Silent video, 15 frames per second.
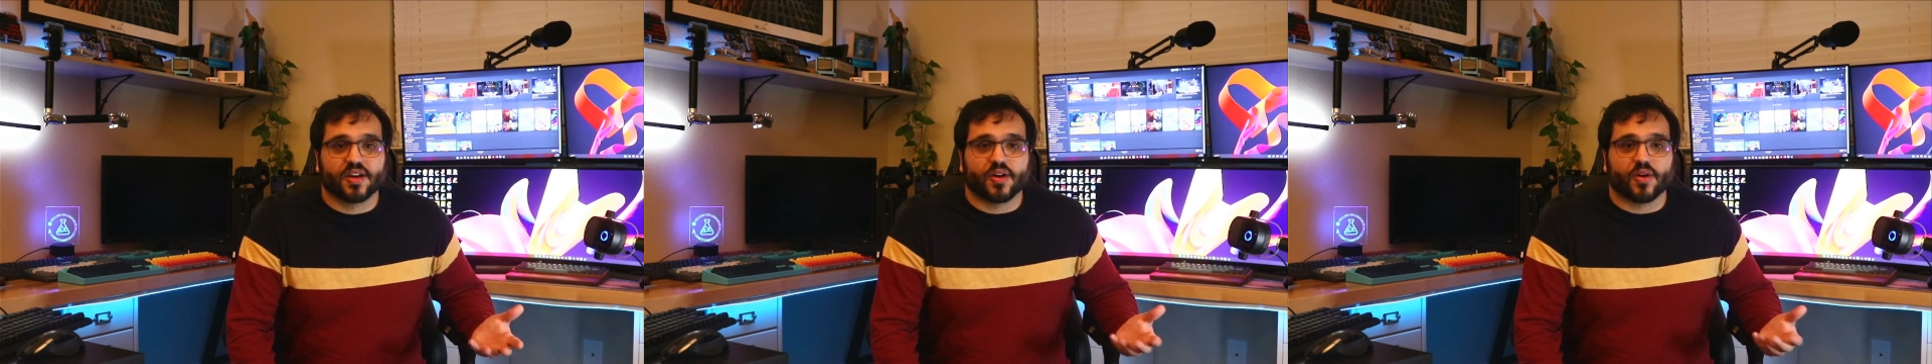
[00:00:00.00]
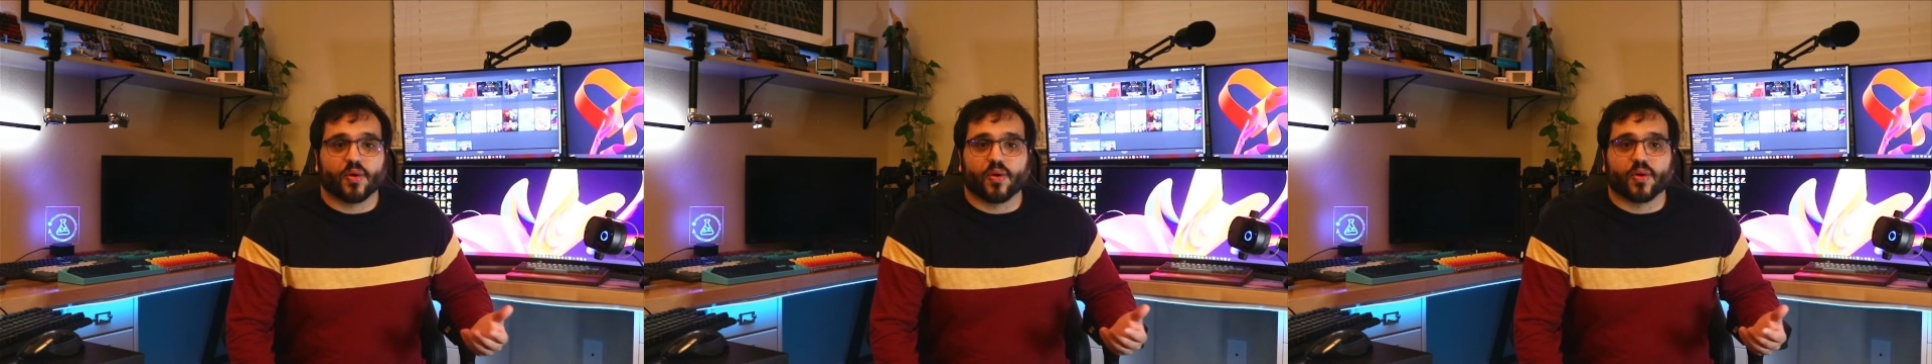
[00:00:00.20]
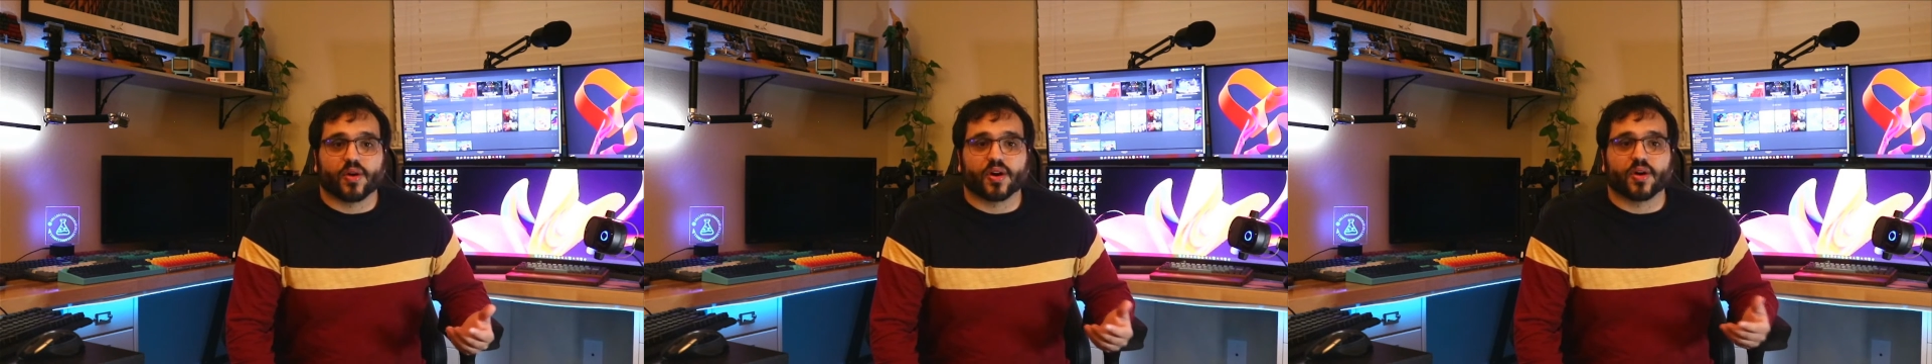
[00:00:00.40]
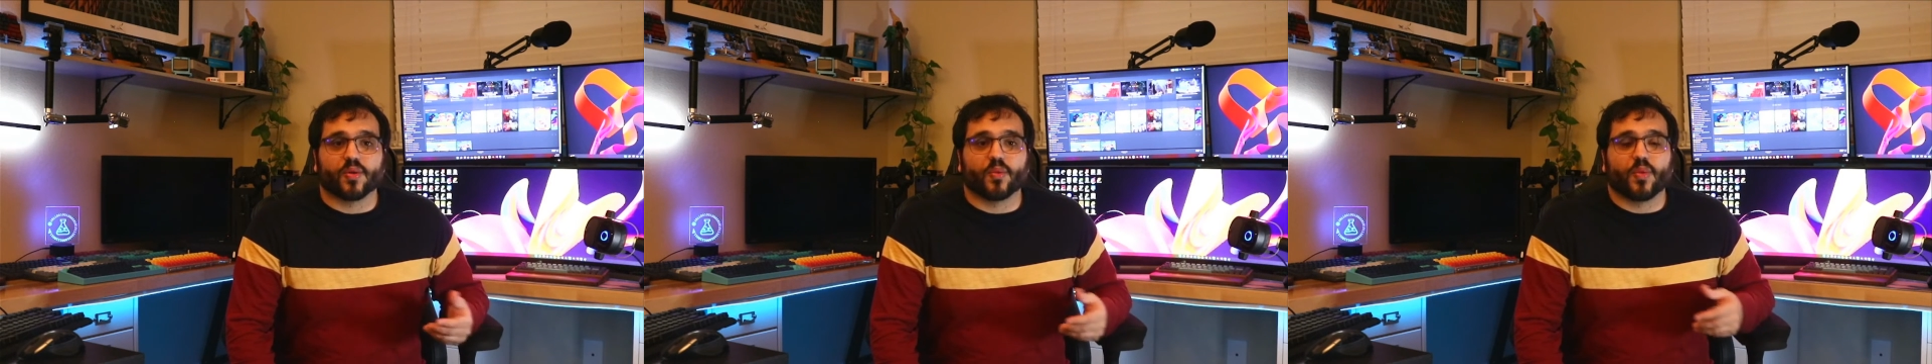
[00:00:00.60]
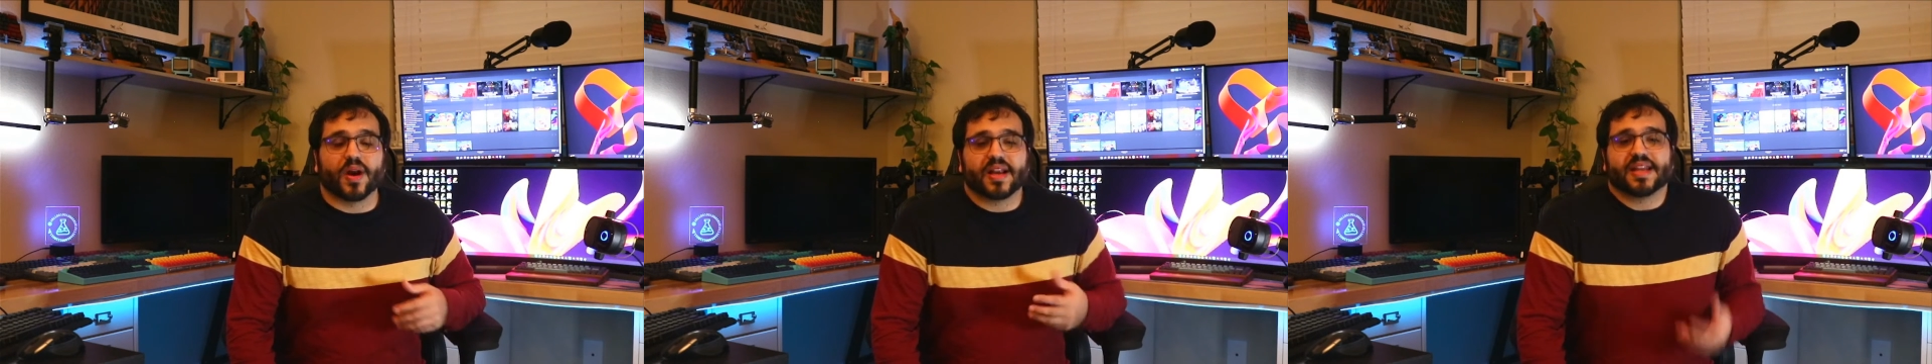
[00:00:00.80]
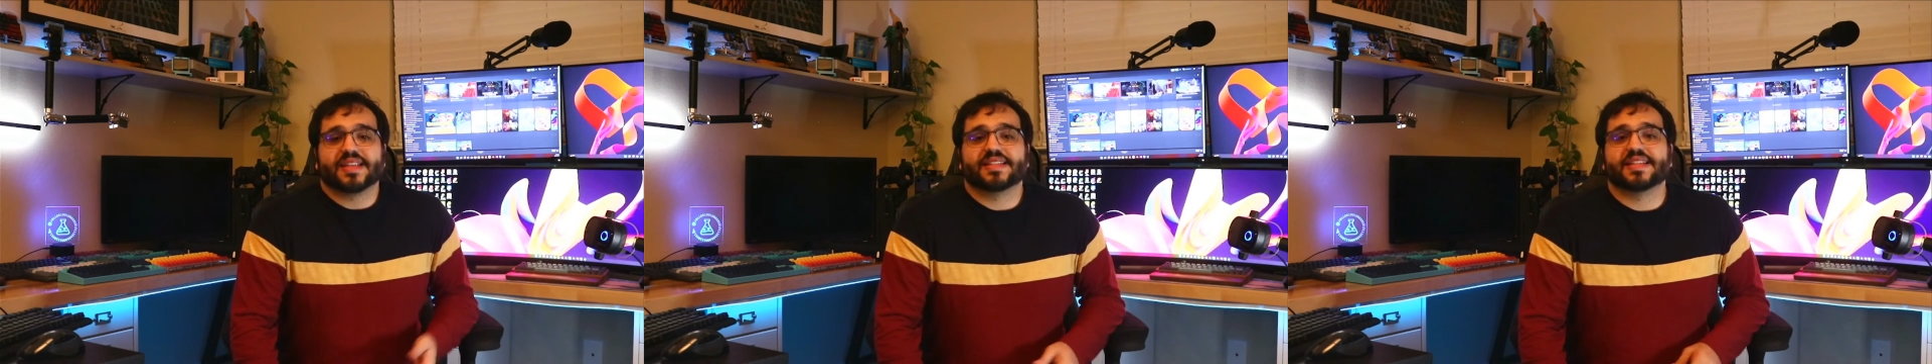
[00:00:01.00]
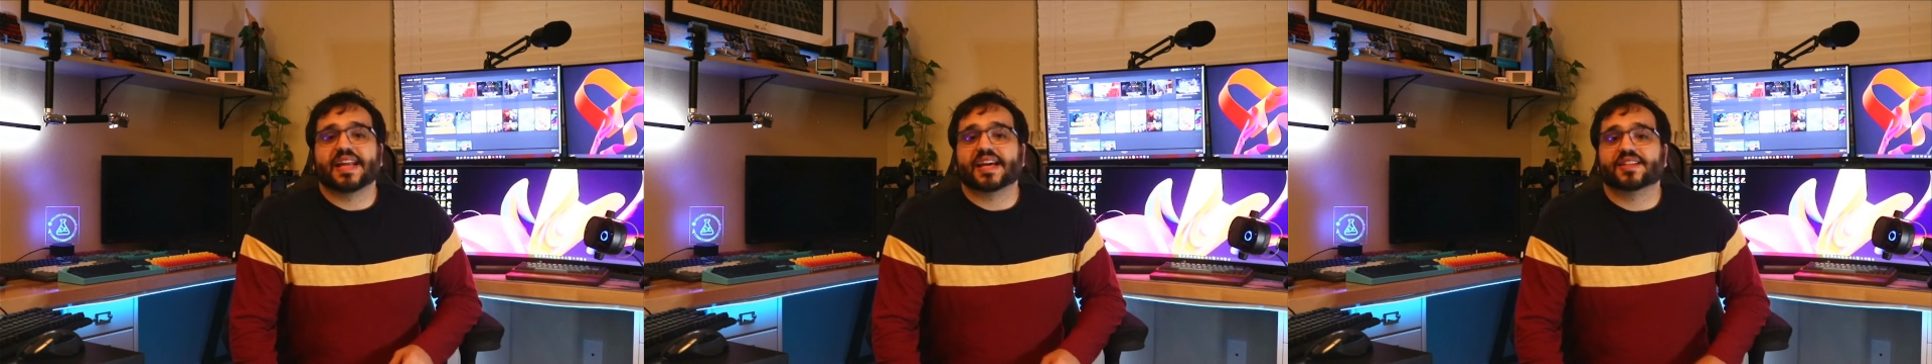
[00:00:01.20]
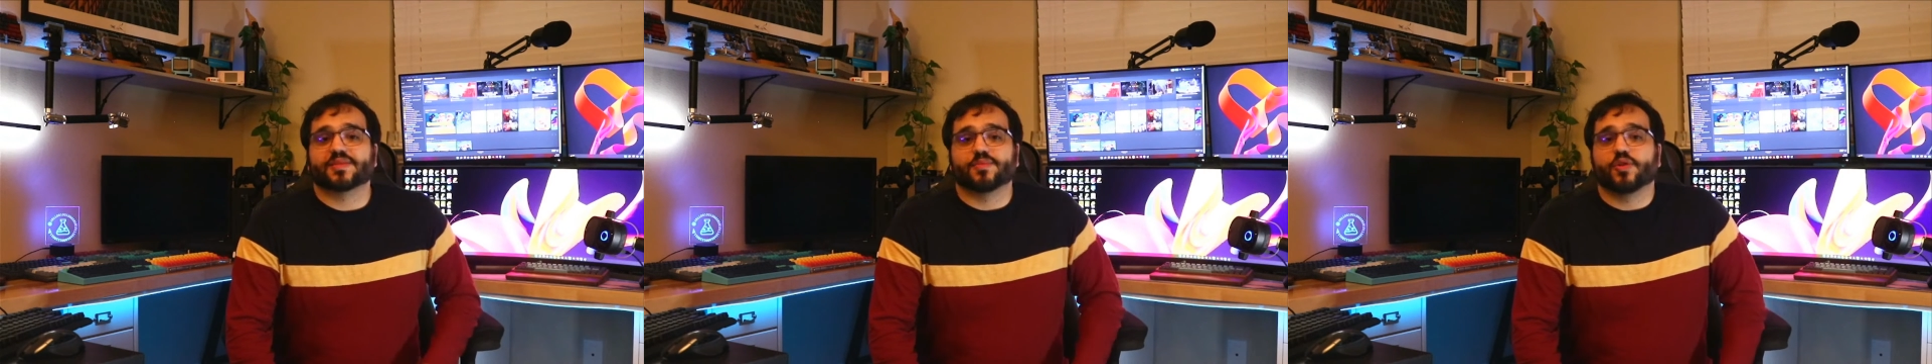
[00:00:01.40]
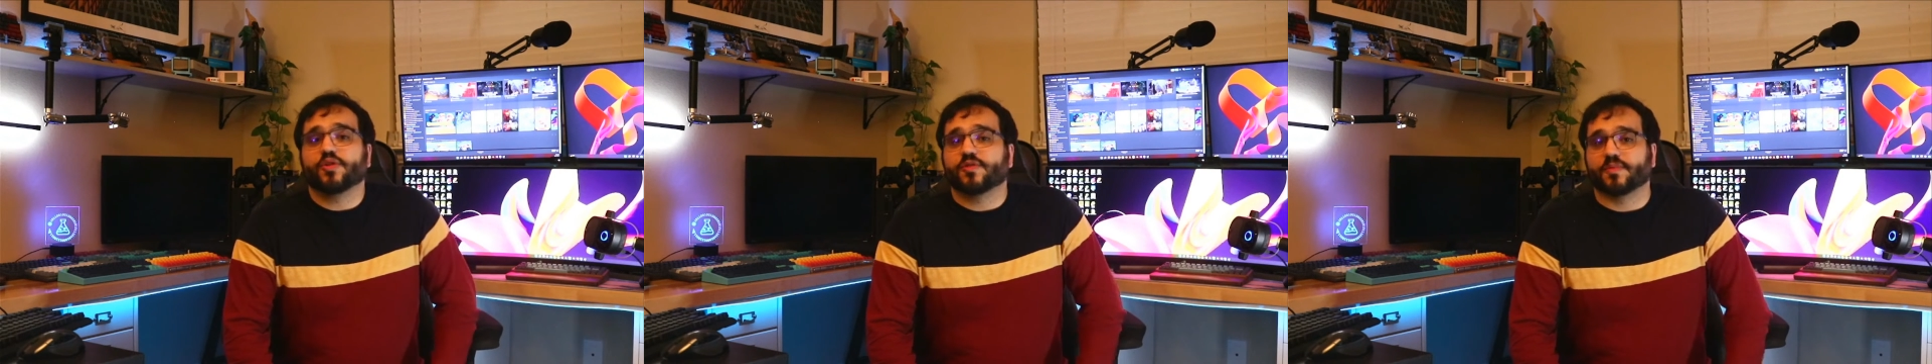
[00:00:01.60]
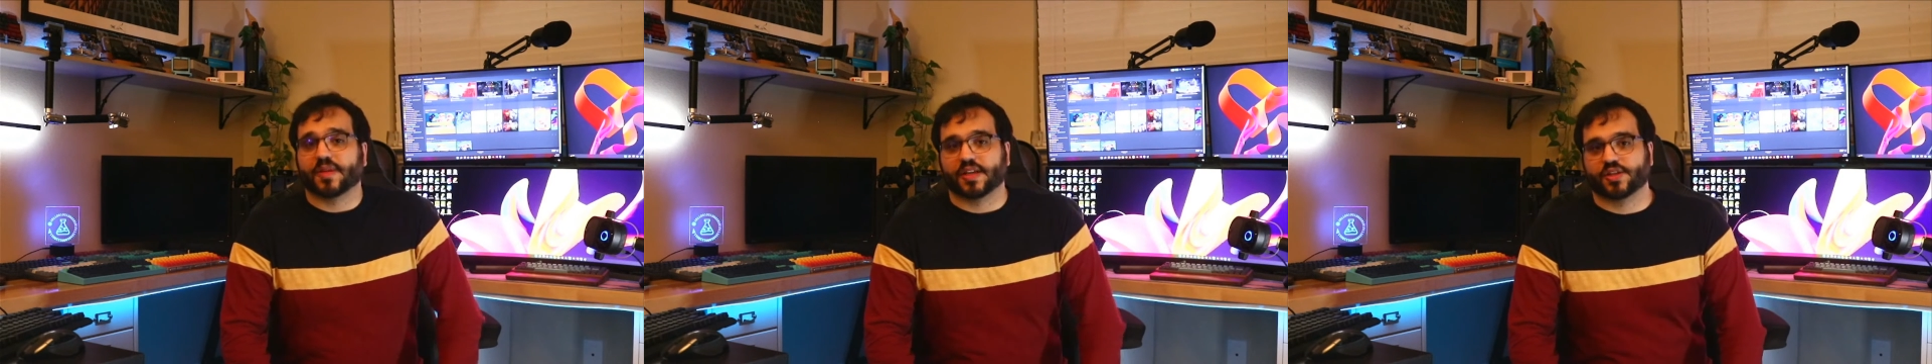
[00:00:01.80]
or what his next
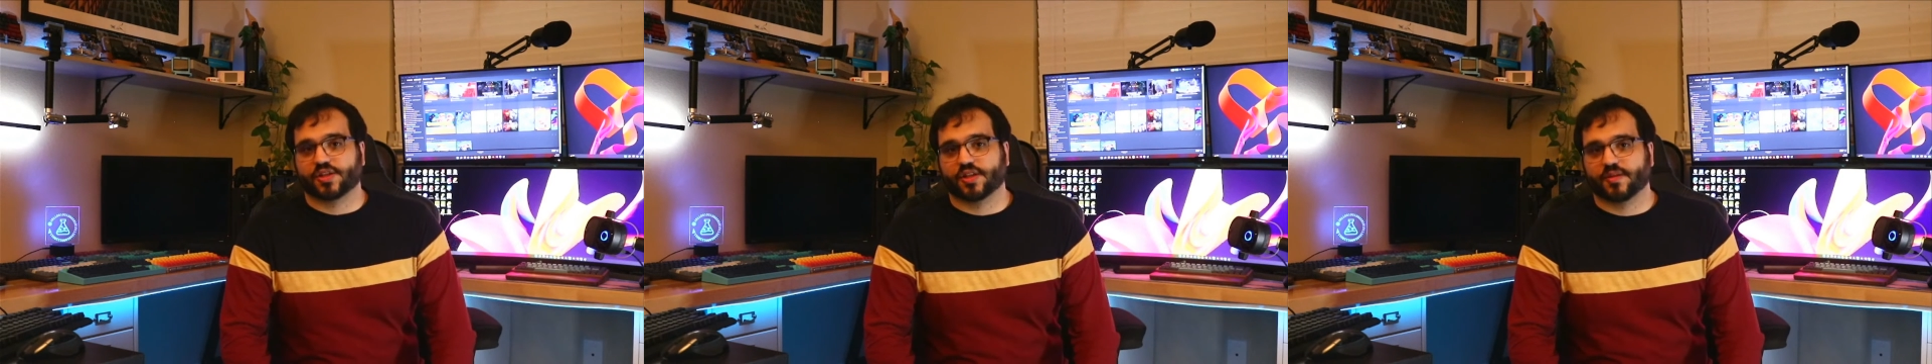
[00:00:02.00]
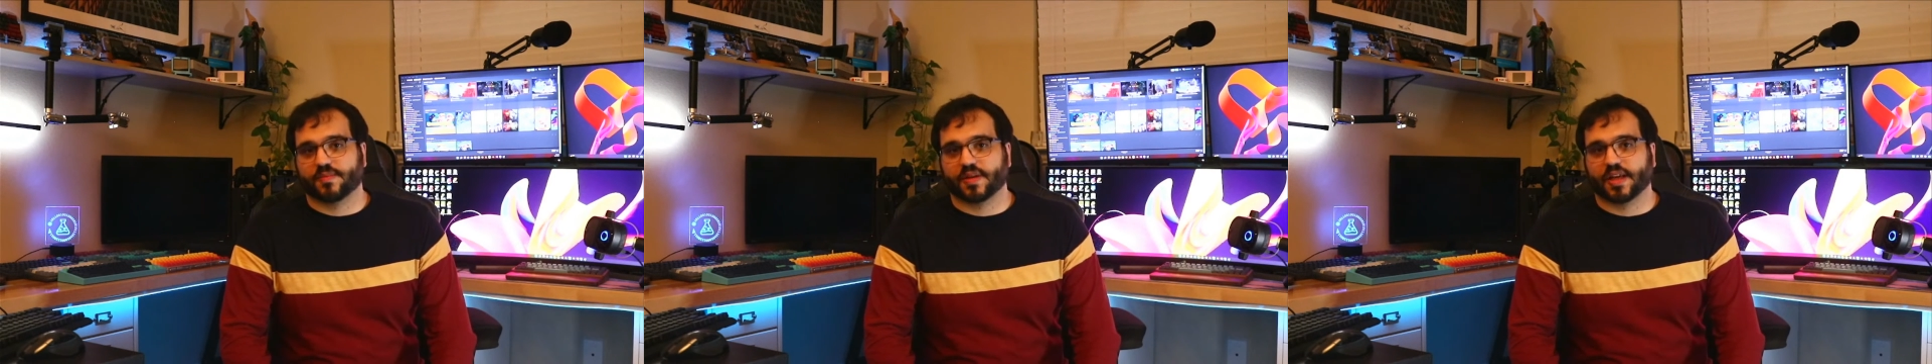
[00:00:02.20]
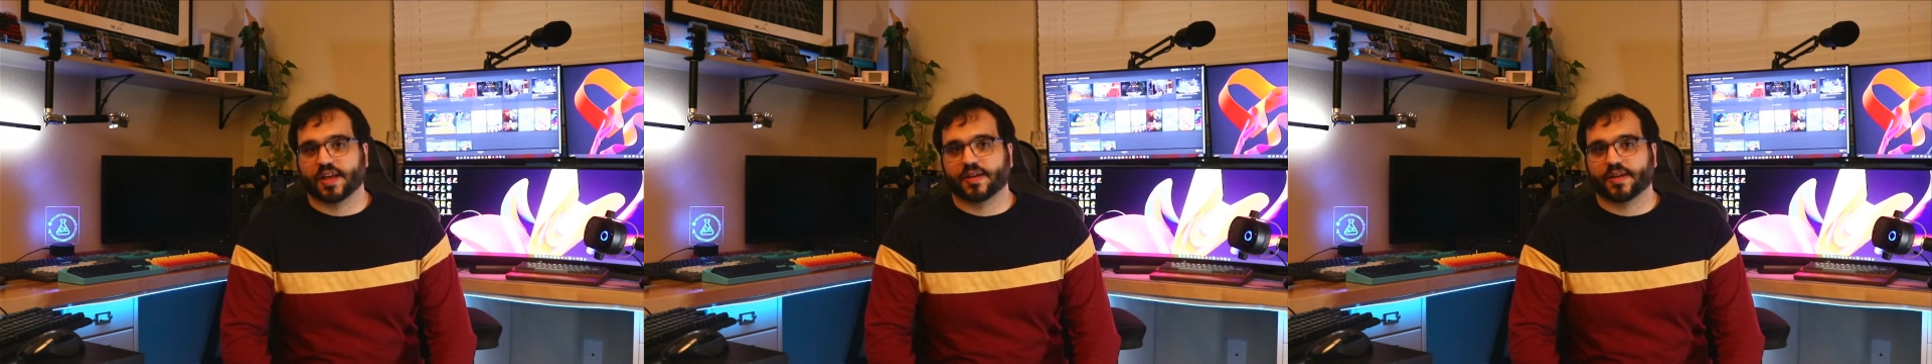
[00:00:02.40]
movement should be.